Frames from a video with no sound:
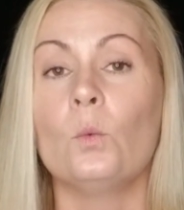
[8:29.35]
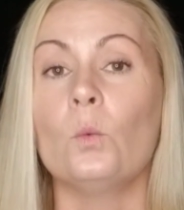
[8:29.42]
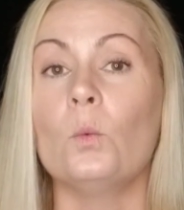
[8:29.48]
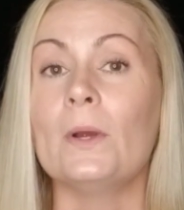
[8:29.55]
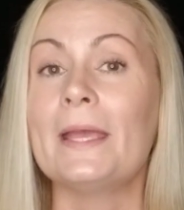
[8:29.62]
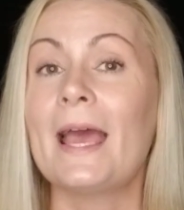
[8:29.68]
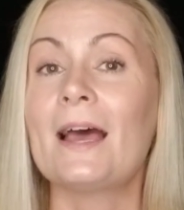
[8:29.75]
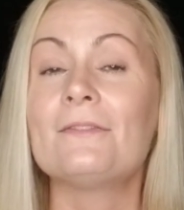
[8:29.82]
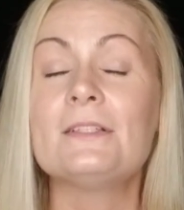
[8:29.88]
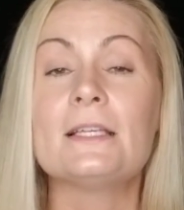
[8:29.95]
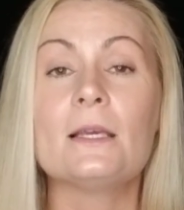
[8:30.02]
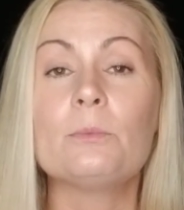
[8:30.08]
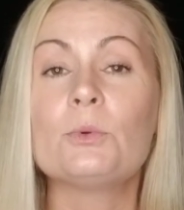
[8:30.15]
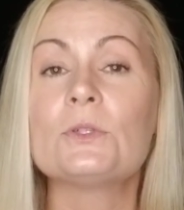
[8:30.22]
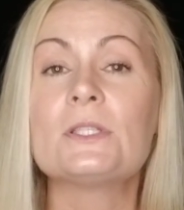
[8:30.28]
We have to
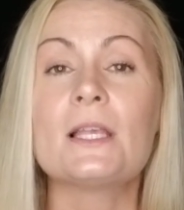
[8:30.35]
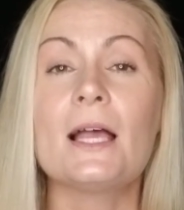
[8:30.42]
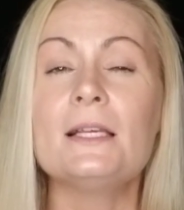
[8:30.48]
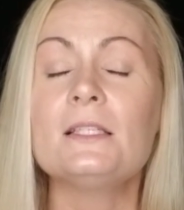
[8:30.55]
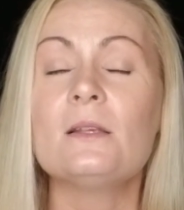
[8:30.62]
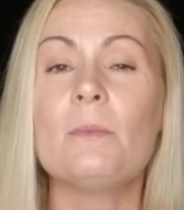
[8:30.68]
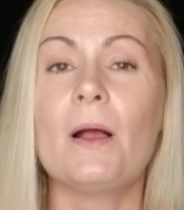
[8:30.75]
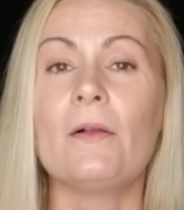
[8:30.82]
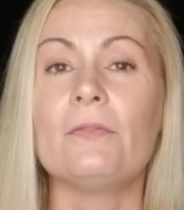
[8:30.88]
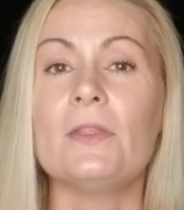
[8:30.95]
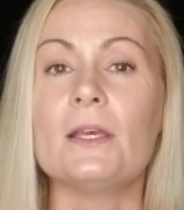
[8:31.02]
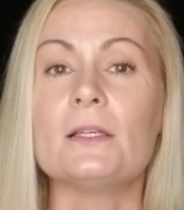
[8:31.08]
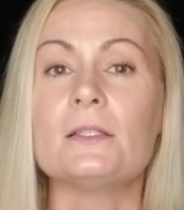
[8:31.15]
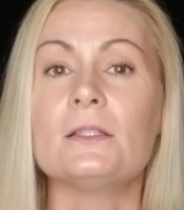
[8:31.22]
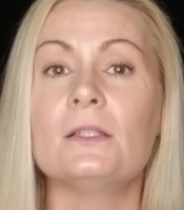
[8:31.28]
get precise about
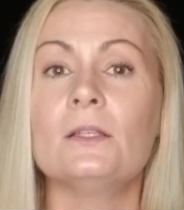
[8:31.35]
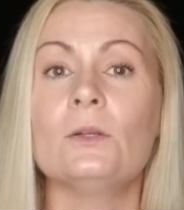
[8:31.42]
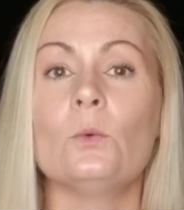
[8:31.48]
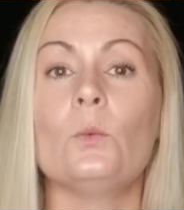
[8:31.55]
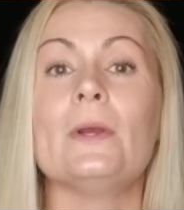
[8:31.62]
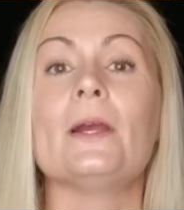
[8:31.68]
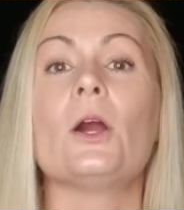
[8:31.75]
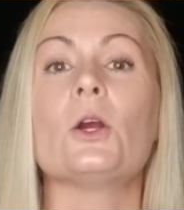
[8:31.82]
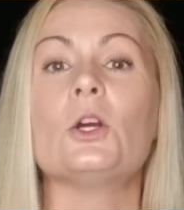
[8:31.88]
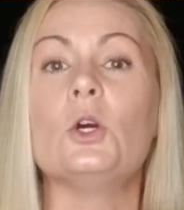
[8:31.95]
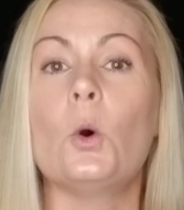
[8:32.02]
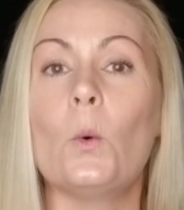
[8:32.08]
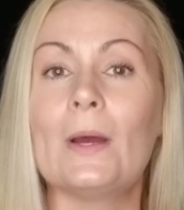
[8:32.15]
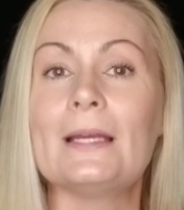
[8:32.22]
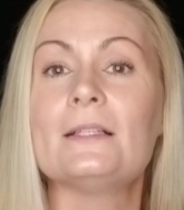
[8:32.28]
this. We are
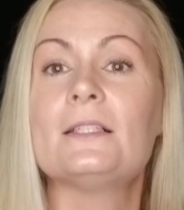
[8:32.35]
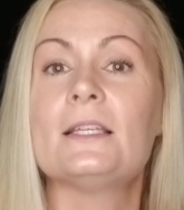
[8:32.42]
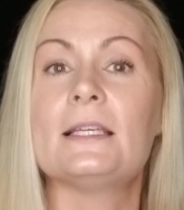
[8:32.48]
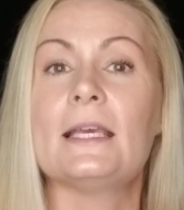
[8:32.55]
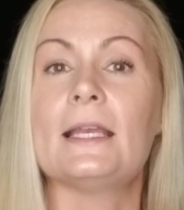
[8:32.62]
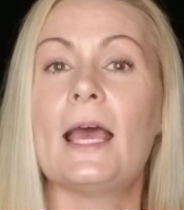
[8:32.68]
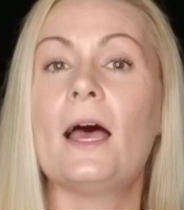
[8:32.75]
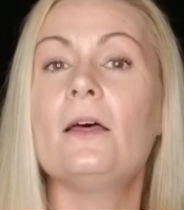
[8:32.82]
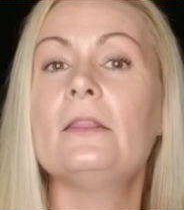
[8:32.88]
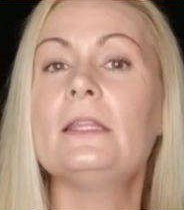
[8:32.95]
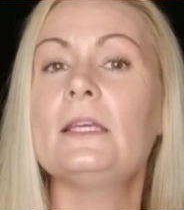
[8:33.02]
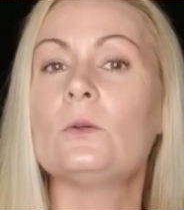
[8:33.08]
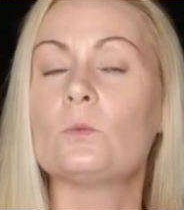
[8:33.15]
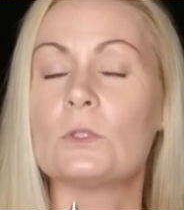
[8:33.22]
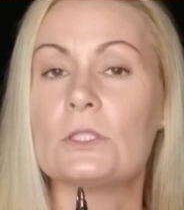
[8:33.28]
going to get
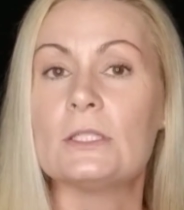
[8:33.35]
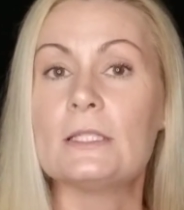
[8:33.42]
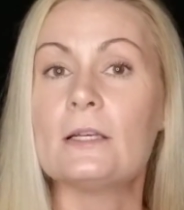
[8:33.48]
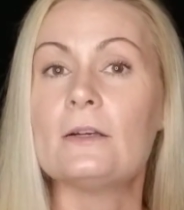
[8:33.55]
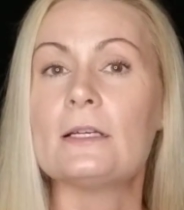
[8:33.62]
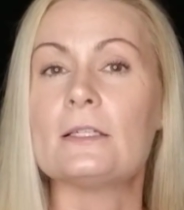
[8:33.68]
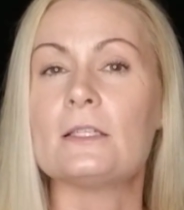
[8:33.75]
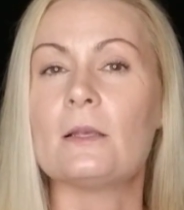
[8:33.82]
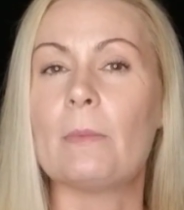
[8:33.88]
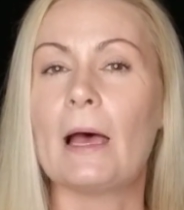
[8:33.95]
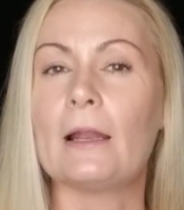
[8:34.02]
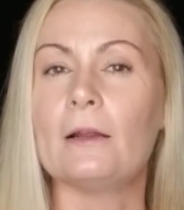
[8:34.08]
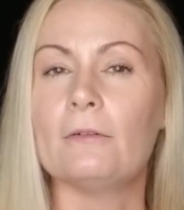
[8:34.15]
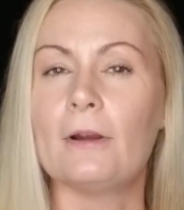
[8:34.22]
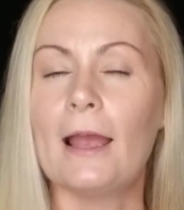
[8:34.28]
healthy, and we're serious
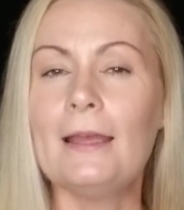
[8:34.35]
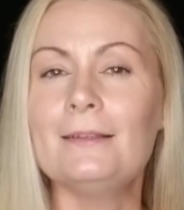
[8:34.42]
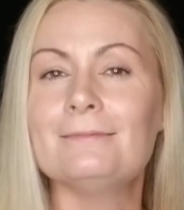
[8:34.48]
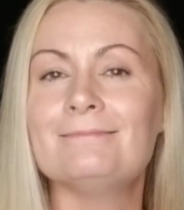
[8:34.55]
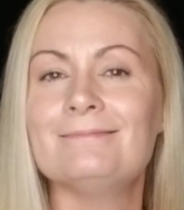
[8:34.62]
about it, right?